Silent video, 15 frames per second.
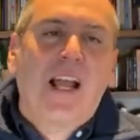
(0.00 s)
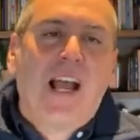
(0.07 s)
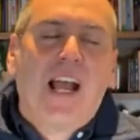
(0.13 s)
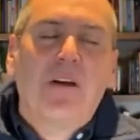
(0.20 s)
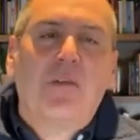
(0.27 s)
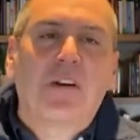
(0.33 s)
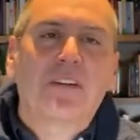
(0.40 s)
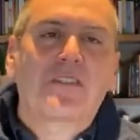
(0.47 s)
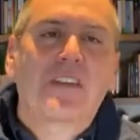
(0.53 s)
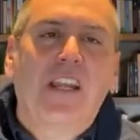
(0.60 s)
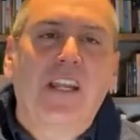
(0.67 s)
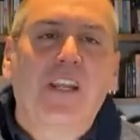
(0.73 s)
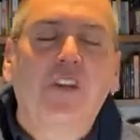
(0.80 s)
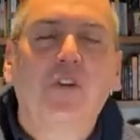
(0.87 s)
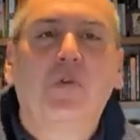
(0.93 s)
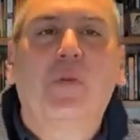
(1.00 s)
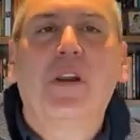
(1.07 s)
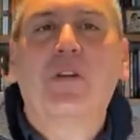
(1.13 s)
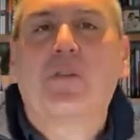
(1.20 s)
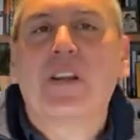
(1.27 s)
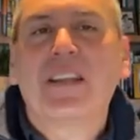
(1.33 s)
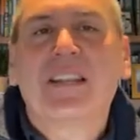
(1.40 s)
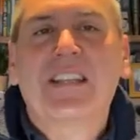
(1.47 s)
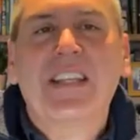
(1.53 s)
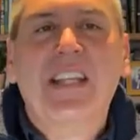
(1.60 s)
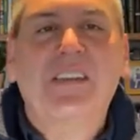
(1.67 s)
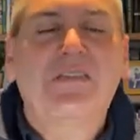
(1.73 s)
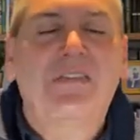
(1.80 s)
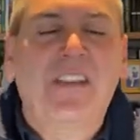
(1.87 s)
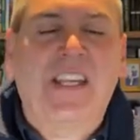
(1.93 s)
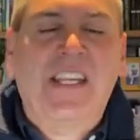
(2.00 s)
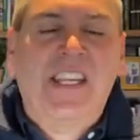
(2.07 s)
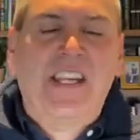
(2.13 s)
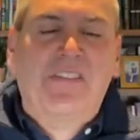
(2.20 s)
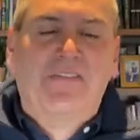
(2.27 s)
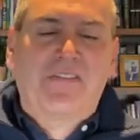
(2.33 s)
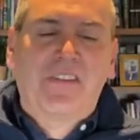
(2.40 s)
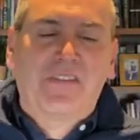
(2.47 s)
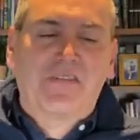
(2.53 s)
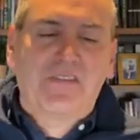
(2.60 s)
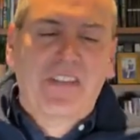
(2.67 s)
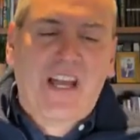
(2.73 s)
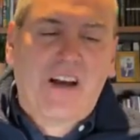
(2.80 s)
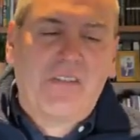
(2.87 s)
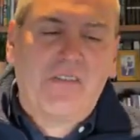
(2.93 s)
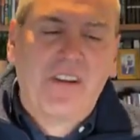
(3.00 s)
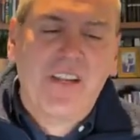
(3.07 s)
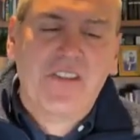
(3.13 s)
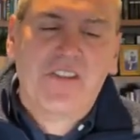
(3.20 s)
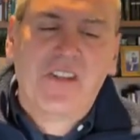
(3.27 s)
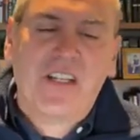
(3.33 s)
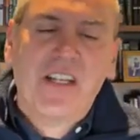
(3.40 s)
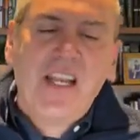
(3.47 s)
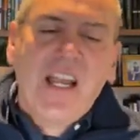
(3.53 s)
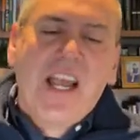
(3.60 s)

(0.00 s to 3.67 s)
I want to say to you, we receive the gift of salvation